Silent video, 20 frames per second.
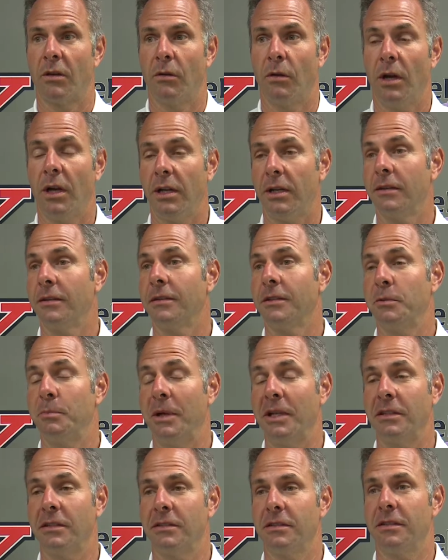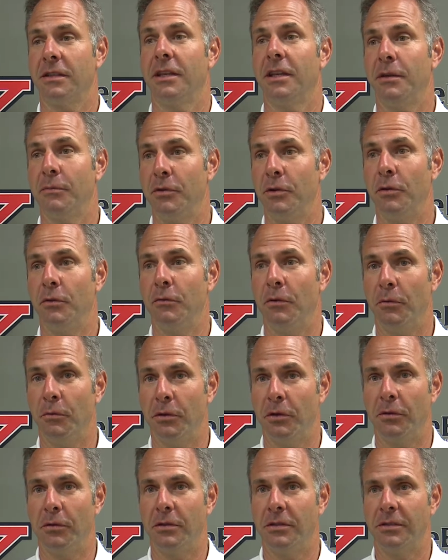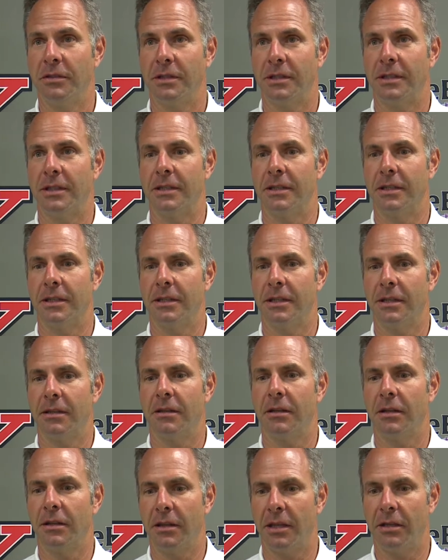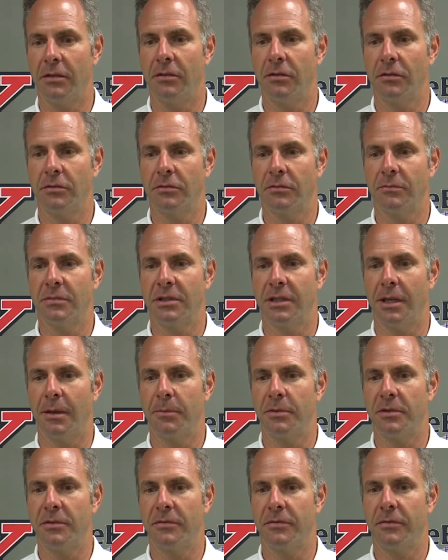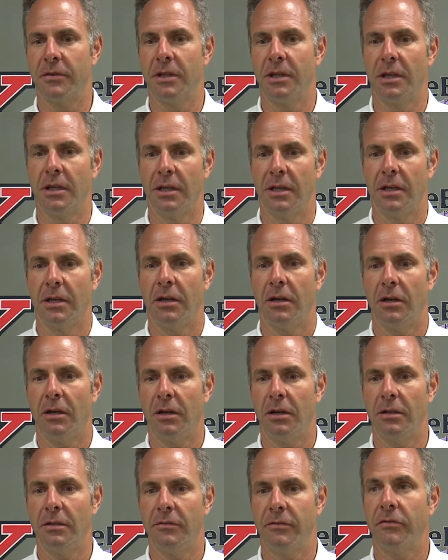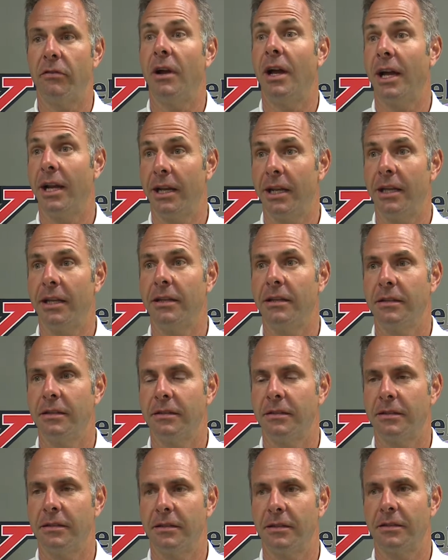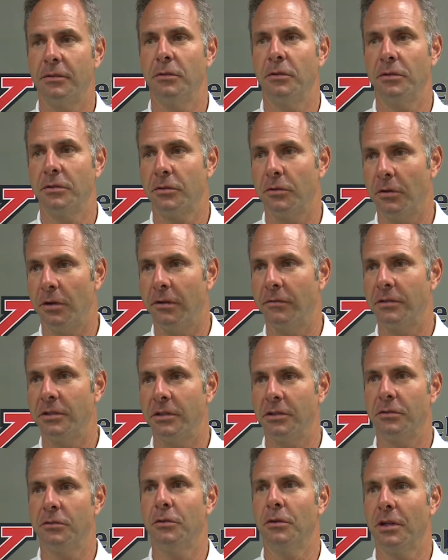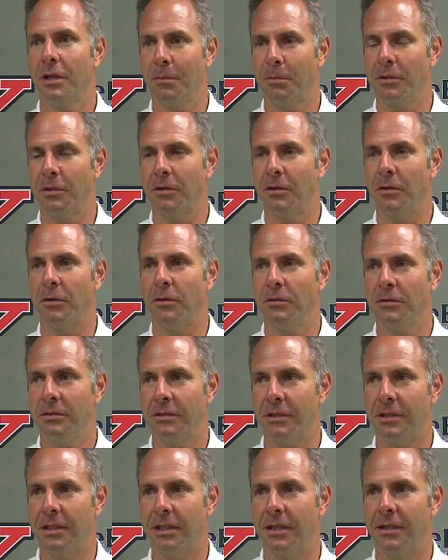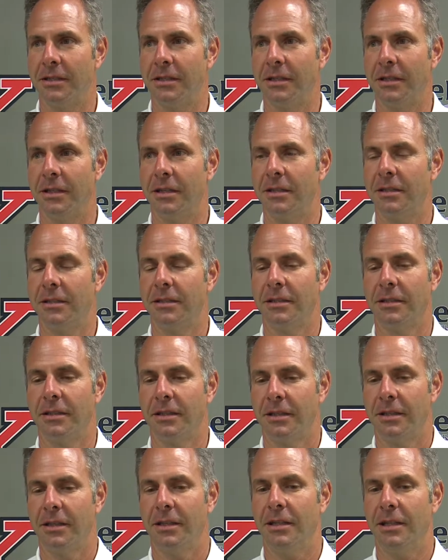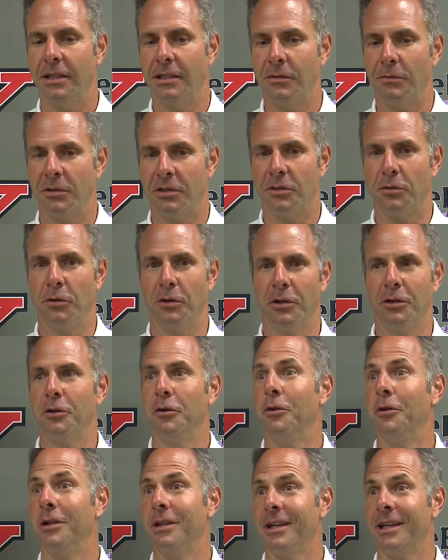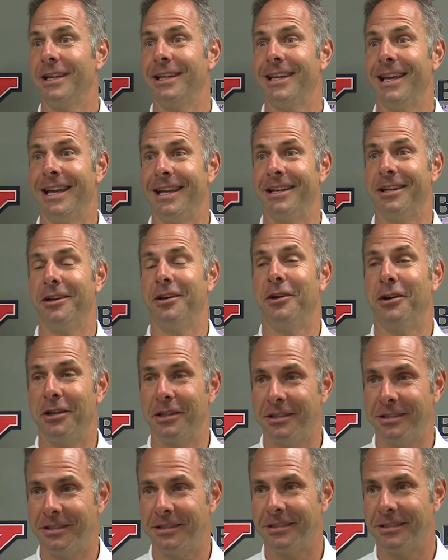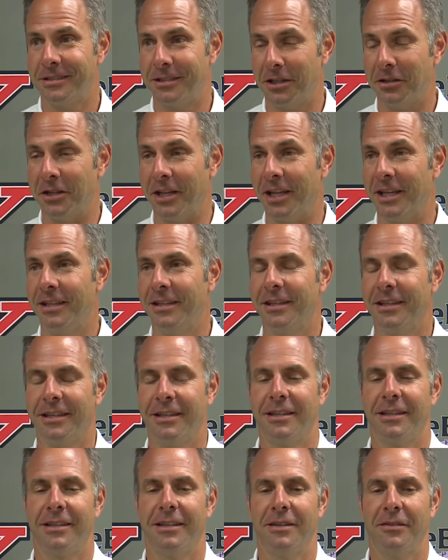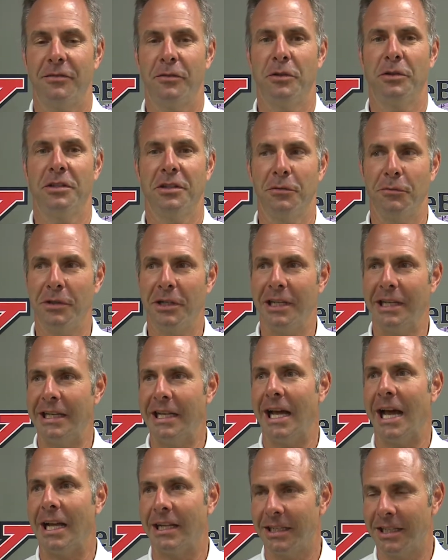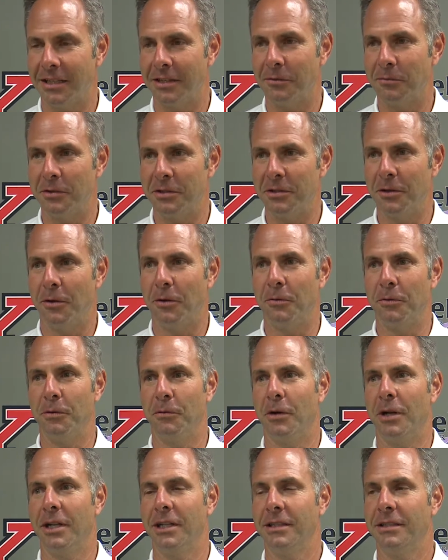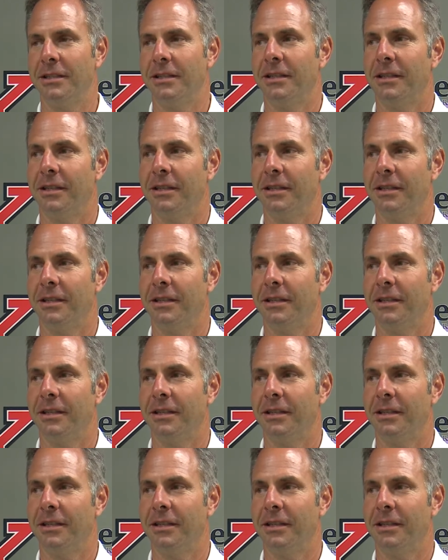Well, I expect us to keep doing what we're doing. I thought they took some steps on Friday. Obviously scored a couple of goals, and then at least we scored a goal again on Sunday. Unfortunately, we did not get the result we wanted.